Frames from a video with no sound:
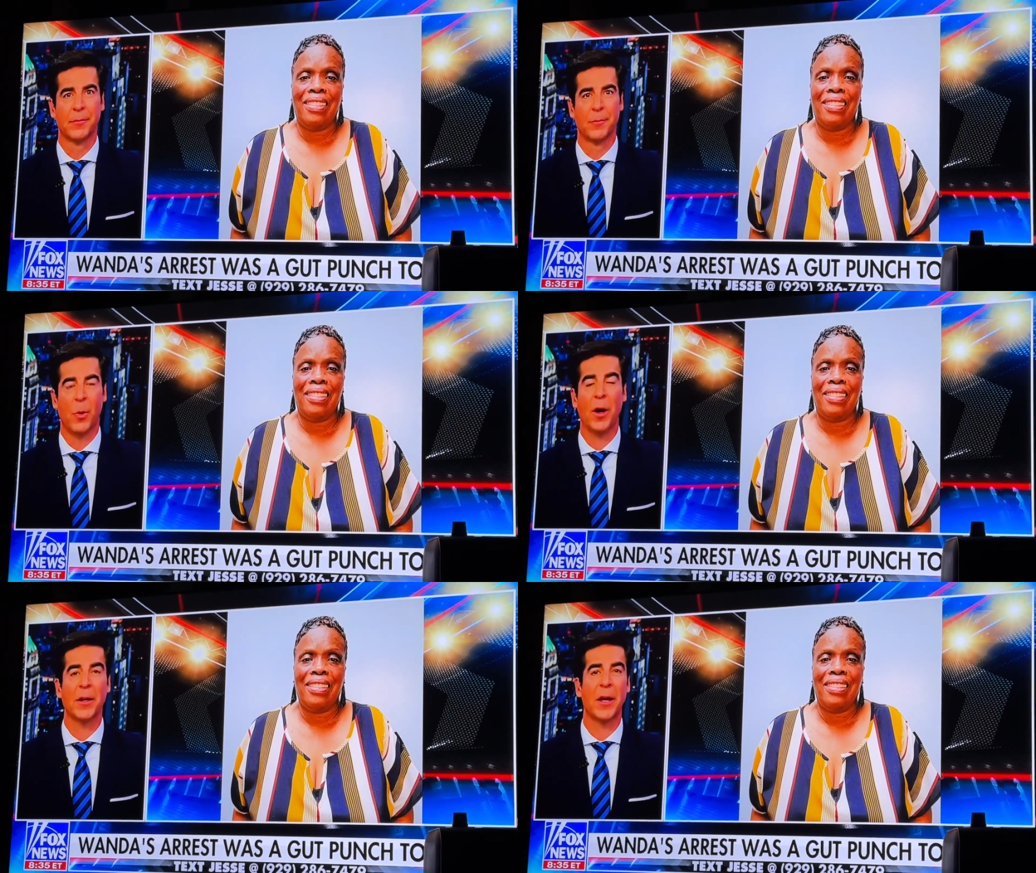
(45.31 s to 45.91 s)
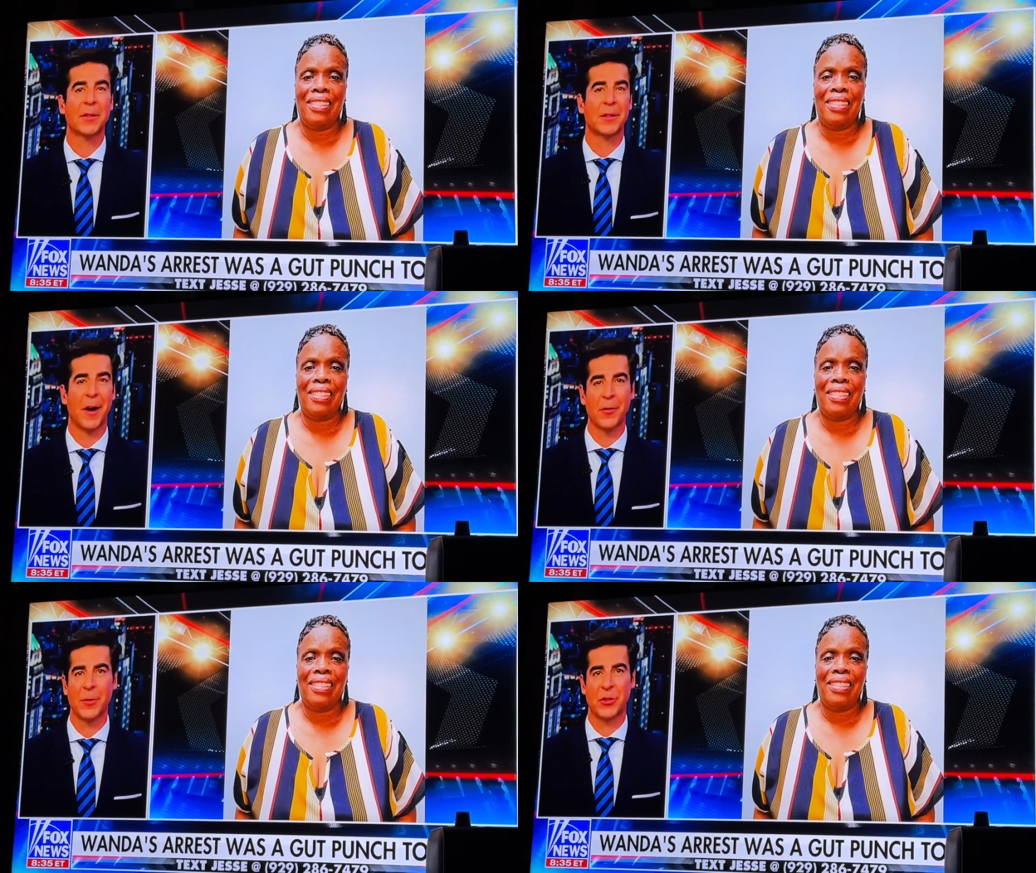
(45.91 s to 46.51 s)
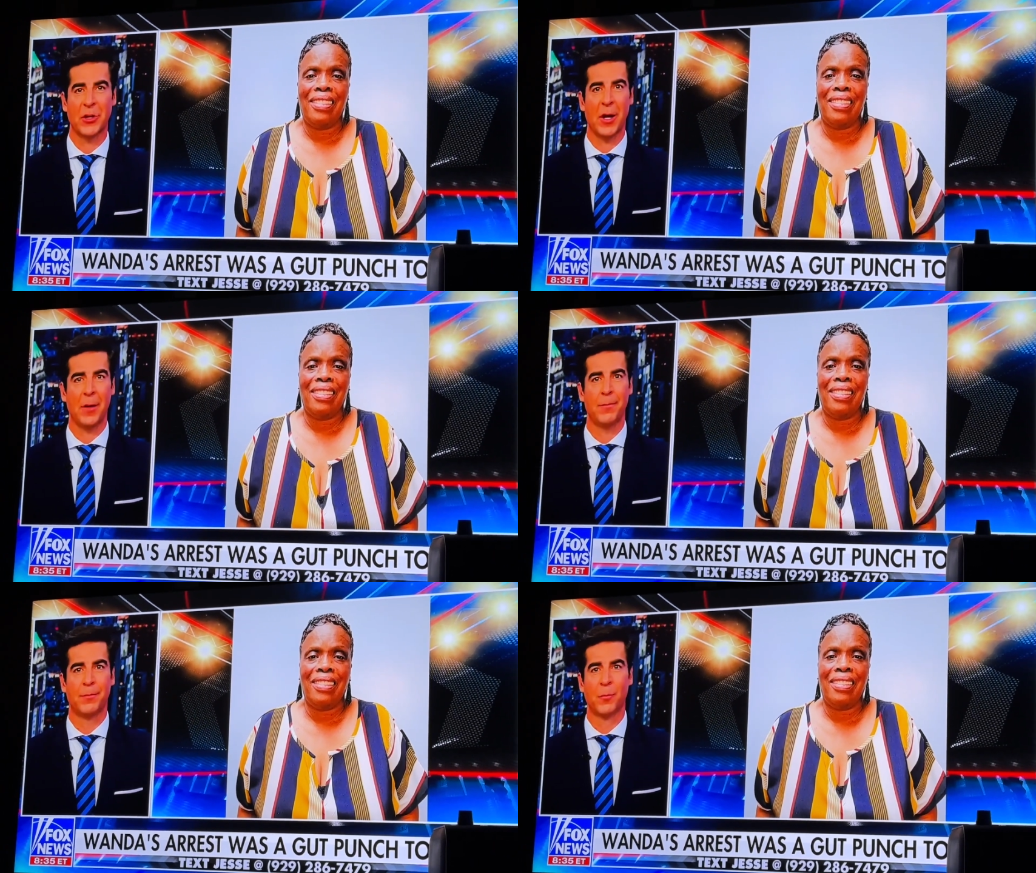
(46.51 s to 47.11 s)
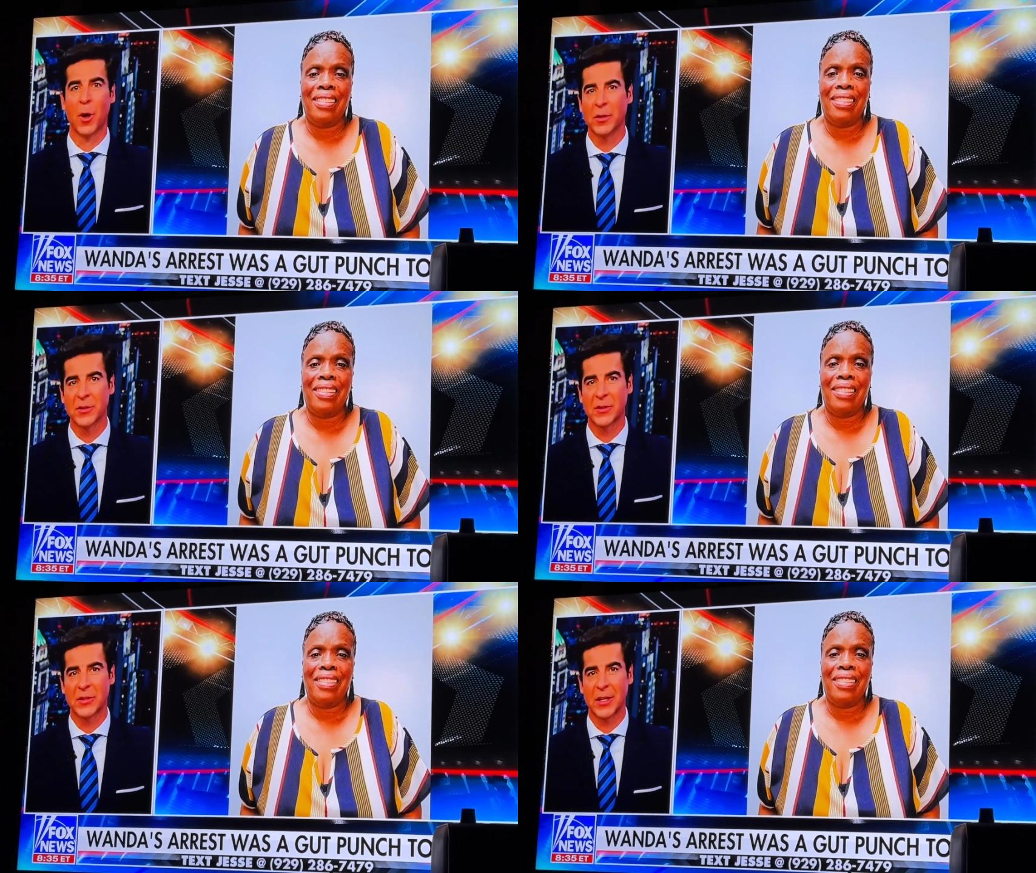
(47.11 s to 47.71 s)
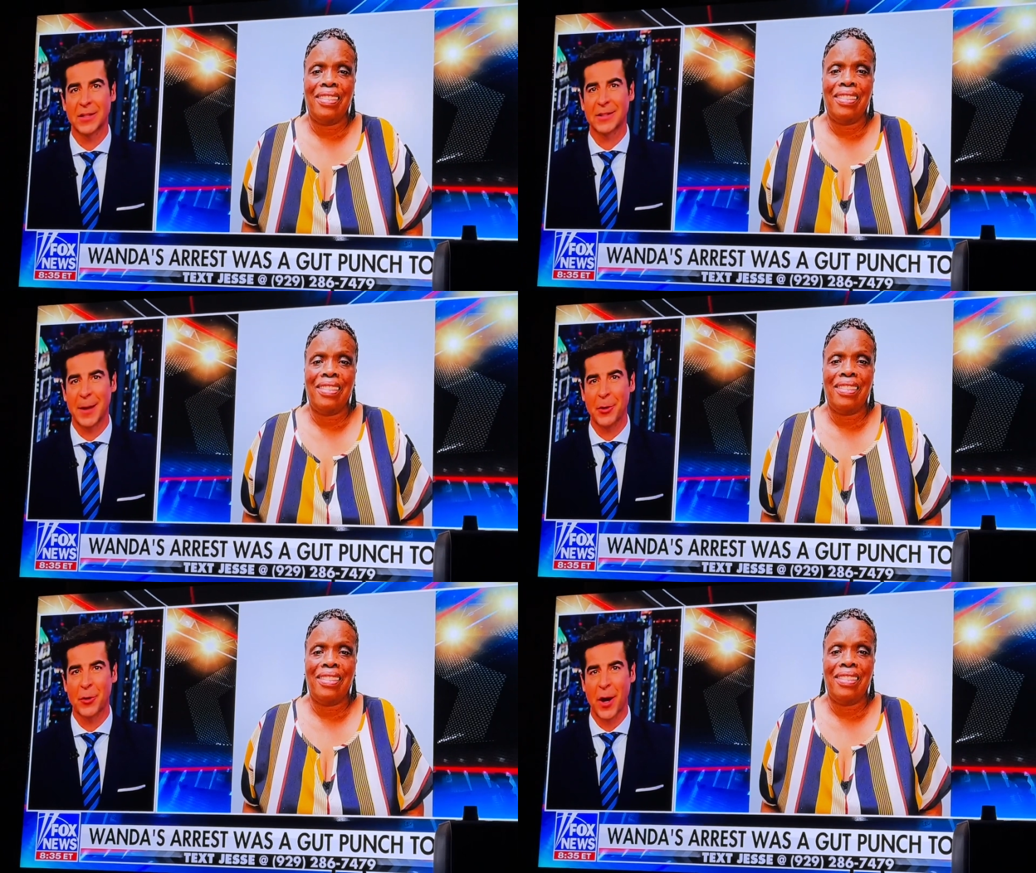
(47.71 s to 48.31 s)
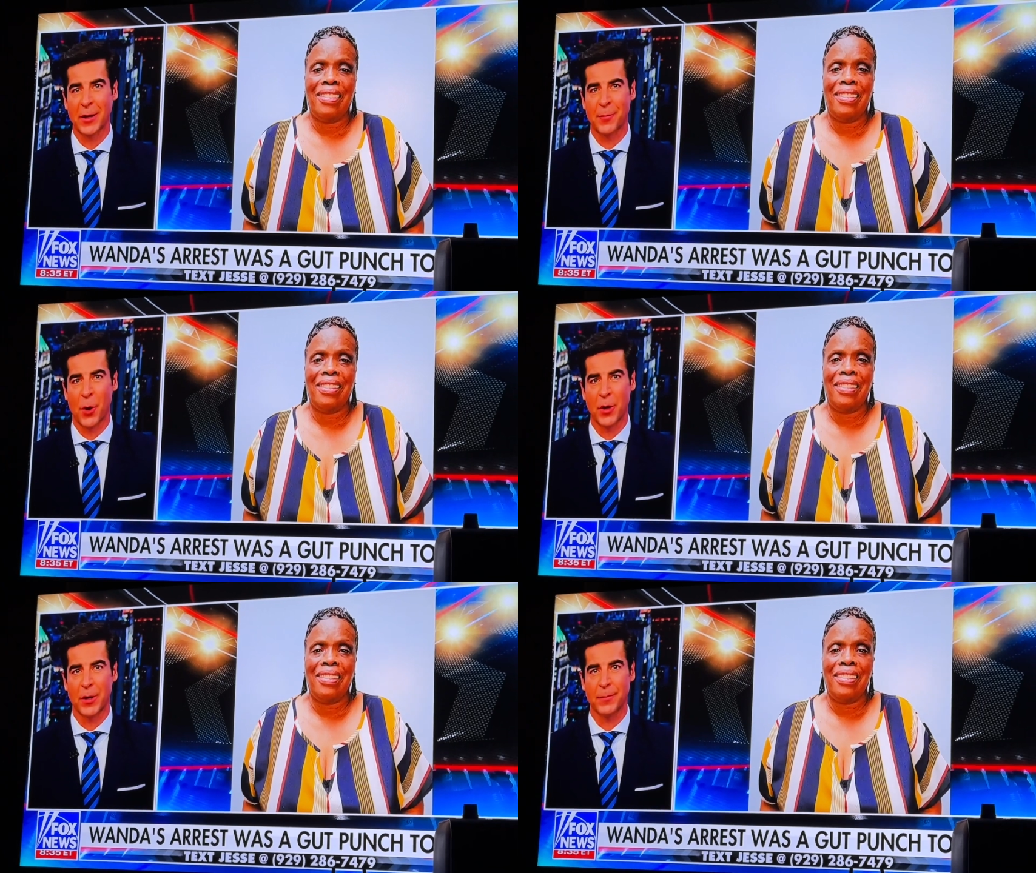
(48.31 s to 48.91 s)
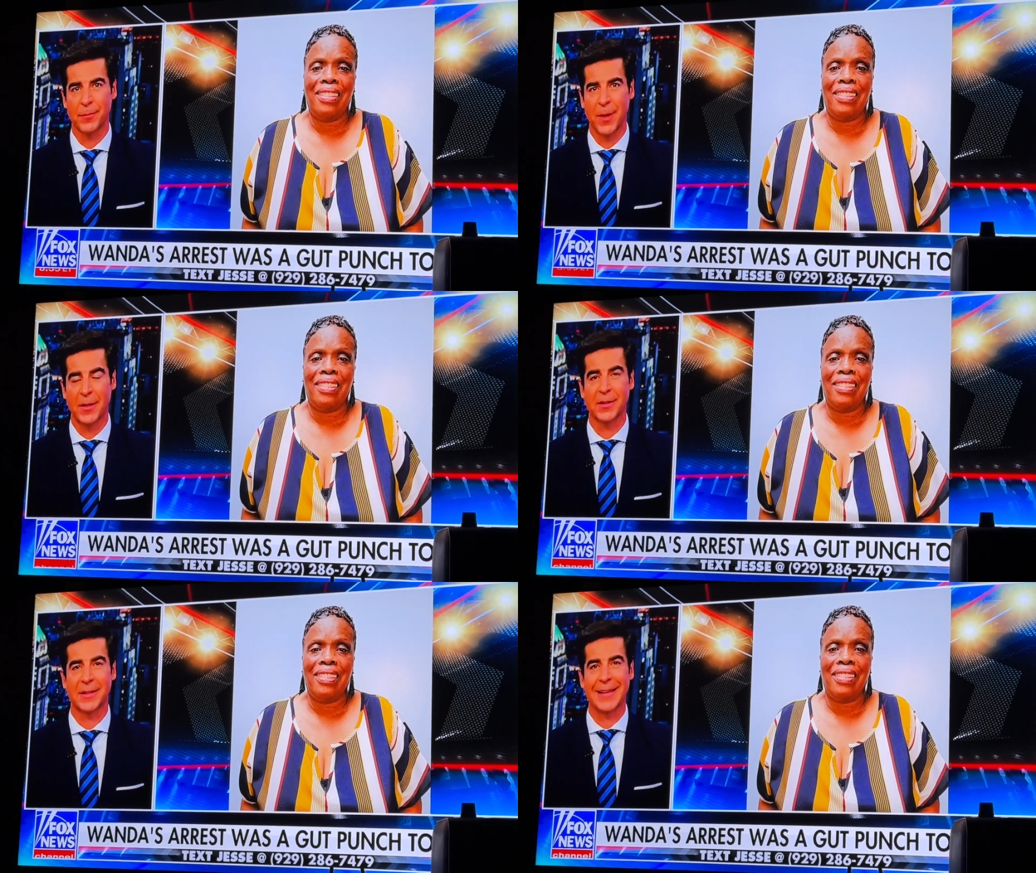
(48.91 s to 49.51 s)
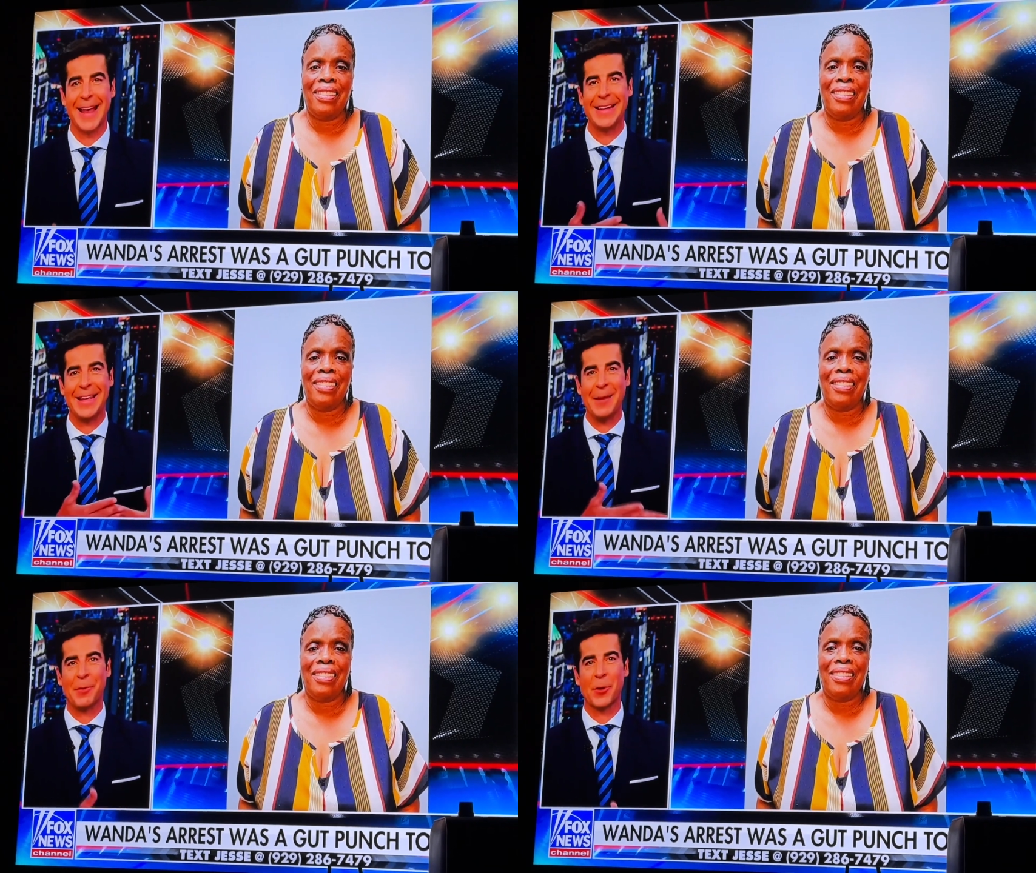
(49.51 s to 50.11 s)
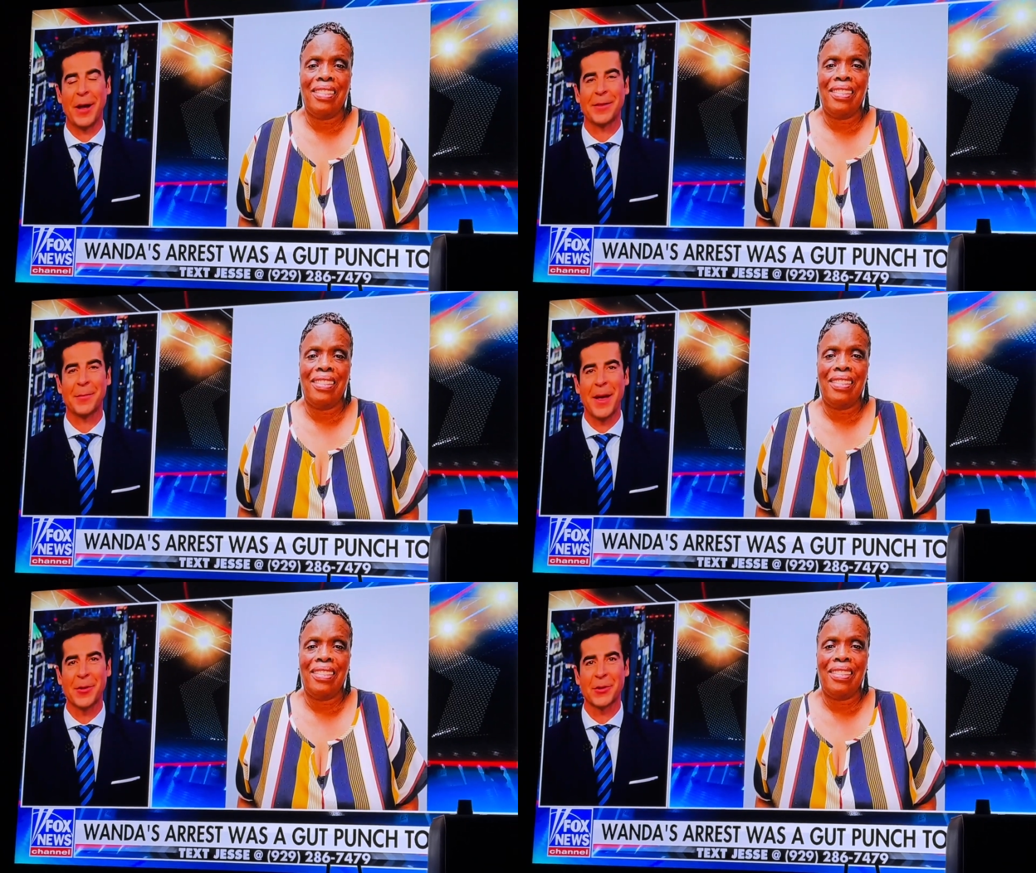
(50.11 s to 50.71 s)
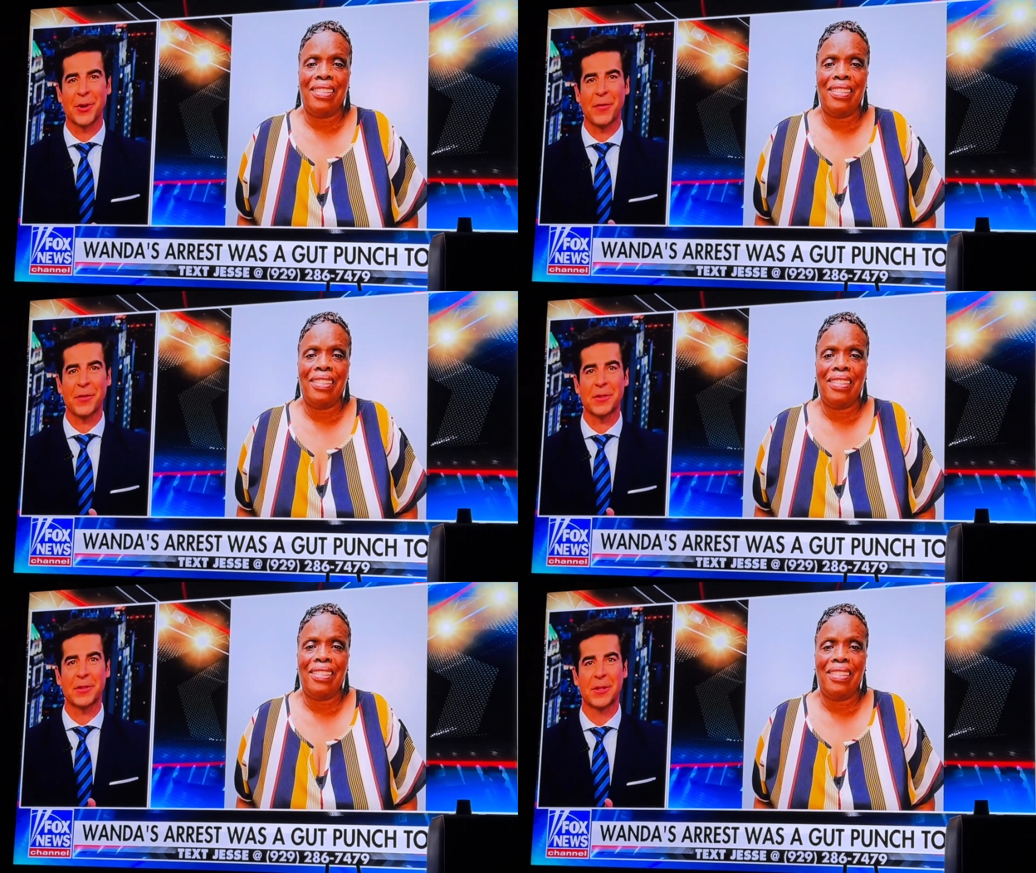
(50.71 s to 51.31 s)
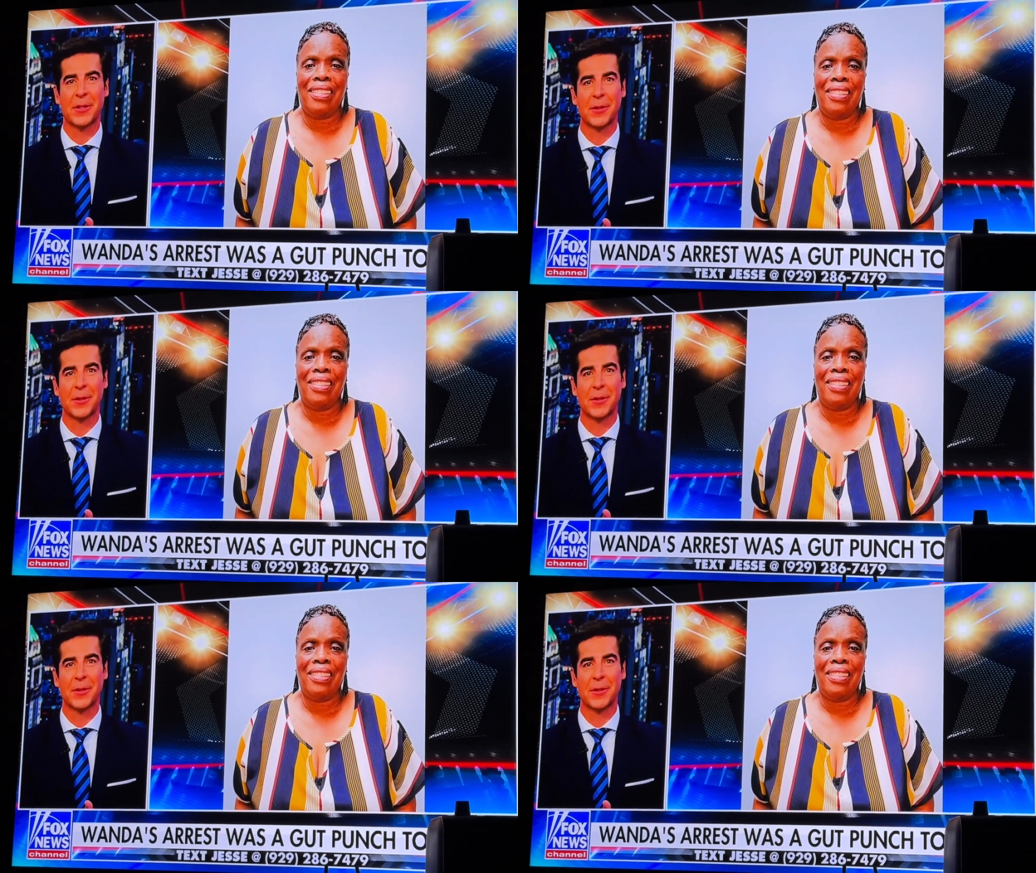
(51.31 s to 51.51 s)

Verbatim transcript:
Speaker 1: Wanda has a government job, runs the city's Democratic Party, and is the gatekeeper at the mayor's office.